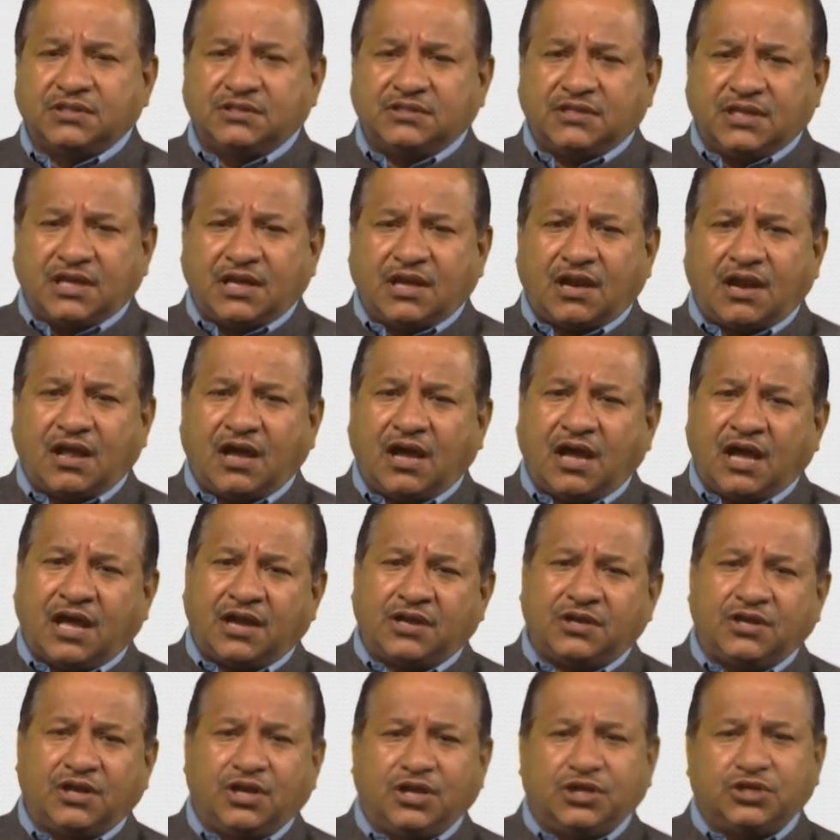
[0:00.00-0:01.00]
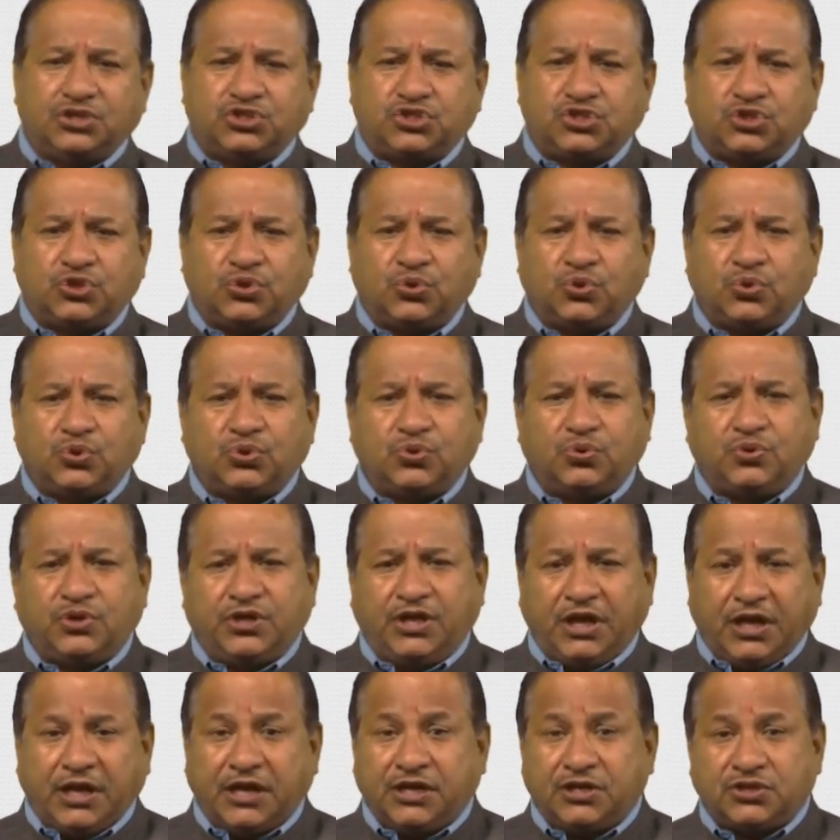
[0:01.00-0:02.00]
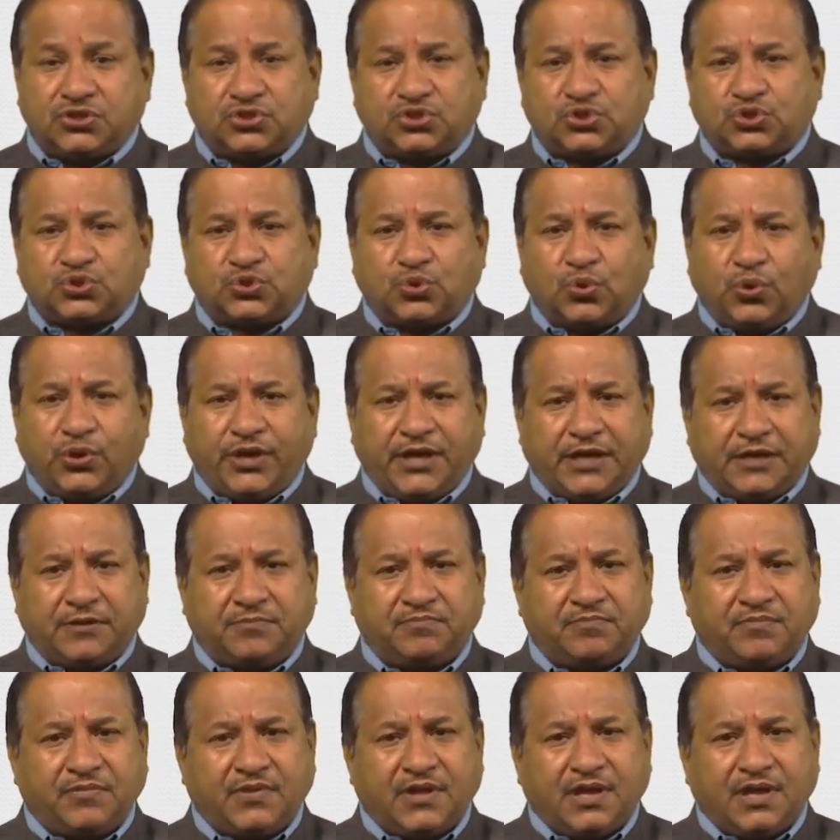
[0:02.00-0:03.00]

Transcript: there are 0 to 10 scoring,